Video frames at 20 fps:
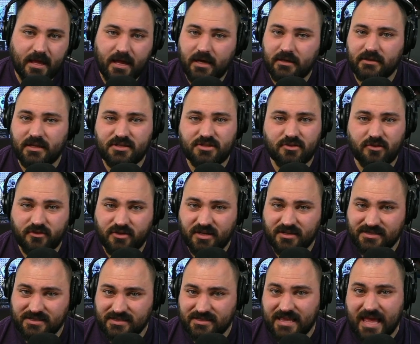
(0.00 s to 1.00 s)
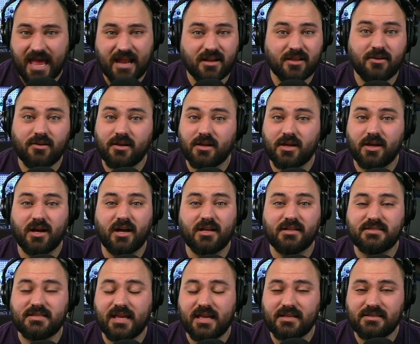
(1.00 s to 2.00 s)
Unless you're just that good at
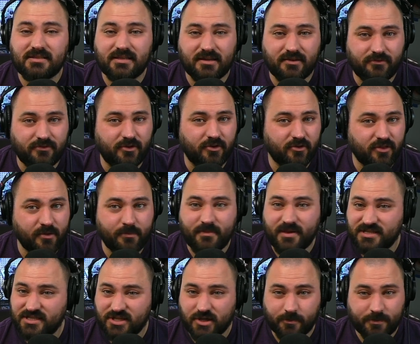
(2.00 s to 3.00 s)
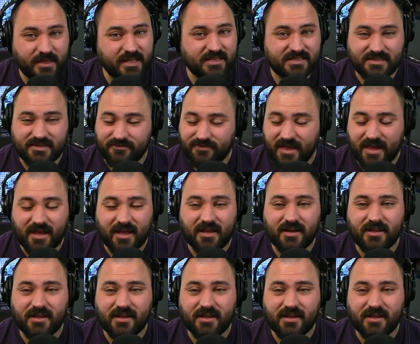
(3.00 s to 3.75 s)
content and if you're the Mr Beast of that kind of